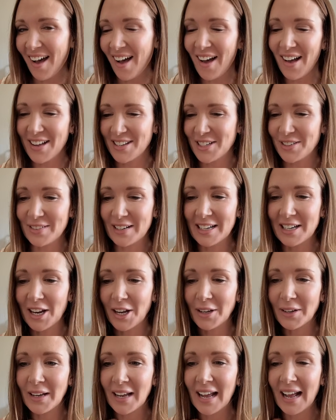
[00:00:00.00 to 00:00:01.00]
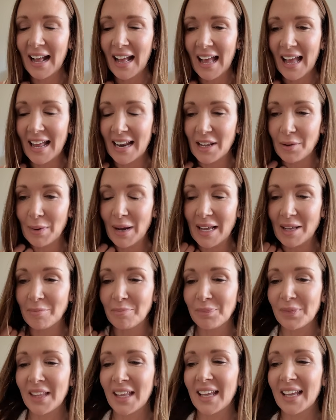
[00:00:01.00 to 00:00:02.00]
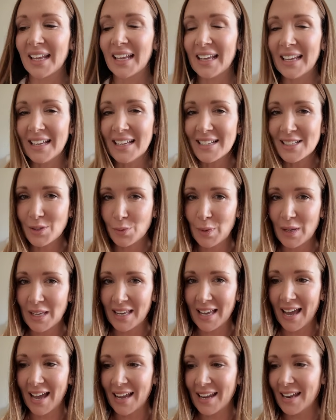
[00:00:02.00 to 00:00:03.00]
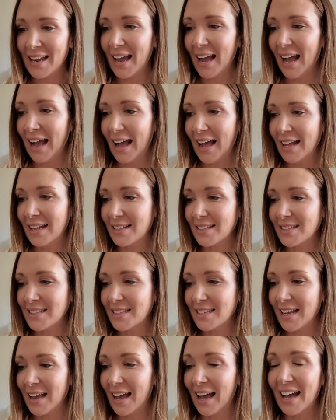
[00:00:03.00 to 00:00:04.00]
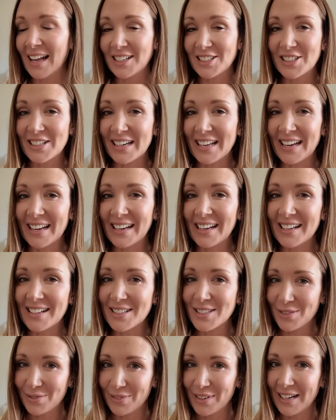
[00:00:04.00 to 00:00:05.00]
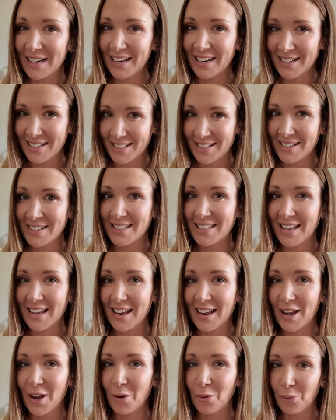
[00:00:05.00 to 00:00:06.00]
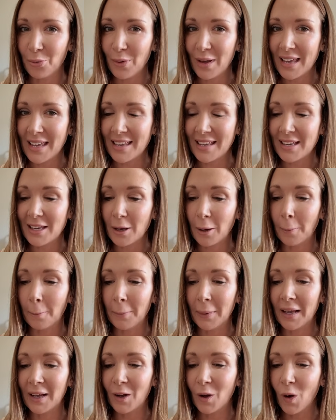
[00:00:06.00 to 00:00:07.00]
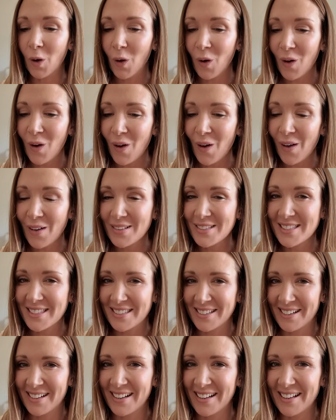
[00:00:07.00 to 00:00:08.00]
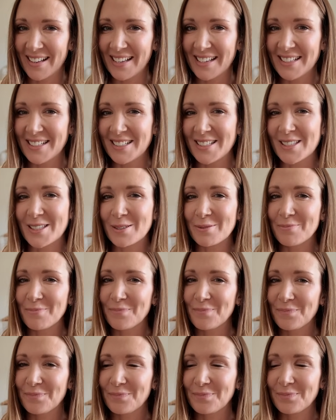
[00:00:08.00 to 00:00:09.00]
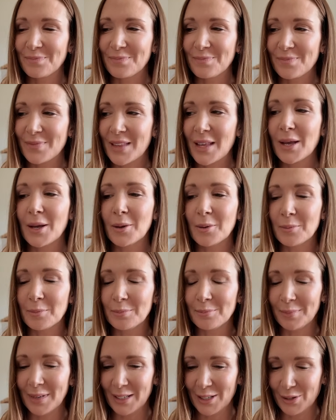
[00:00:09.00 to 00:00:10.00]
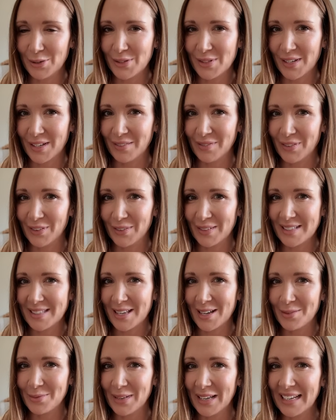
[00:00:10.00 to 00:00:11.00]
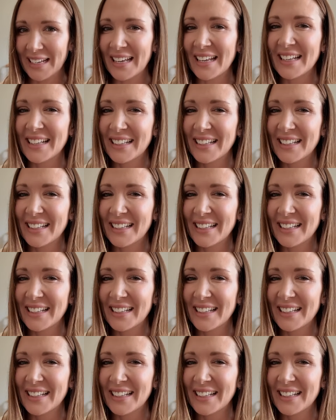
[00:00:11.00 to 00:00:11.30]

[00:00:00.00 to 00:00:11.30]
I don't really know. Anyway, it is week 8 and actually it's a really exciting week because, guys, my new sofa is coming.